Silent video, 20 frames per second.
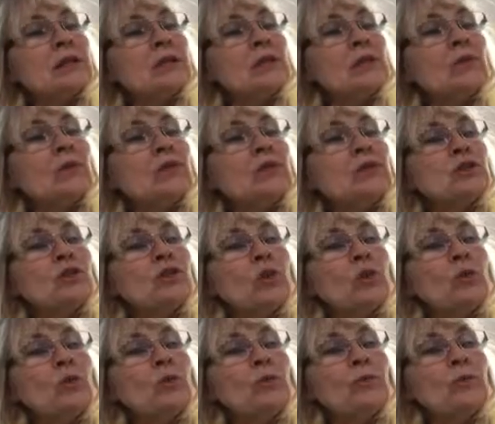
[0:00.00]
and there was
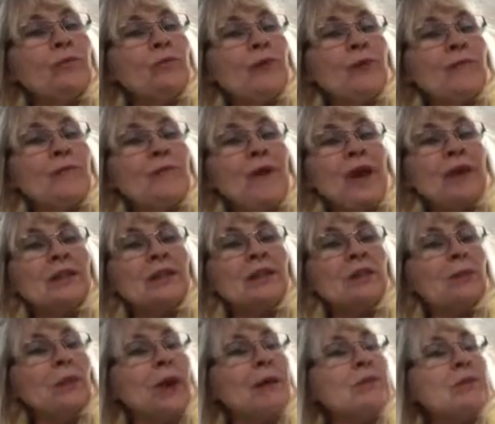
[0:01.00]
no room for a fat
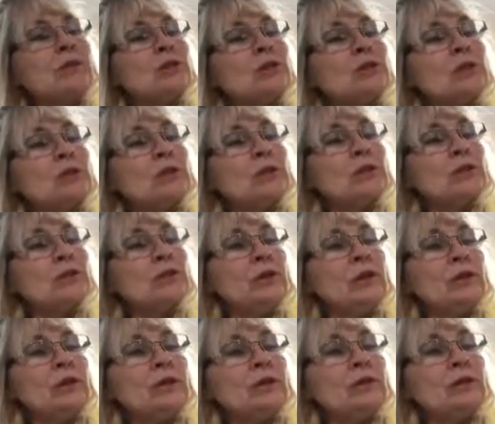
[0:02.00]
little rabbit to squeeze
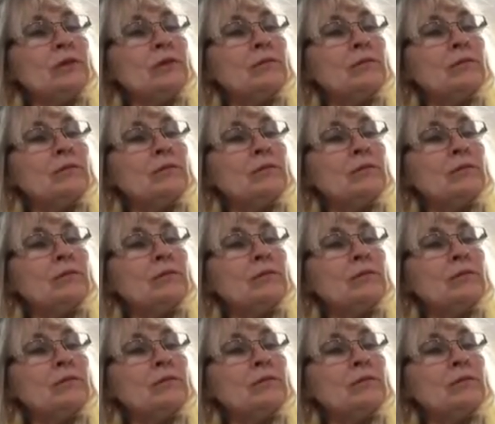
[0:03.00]
underneath.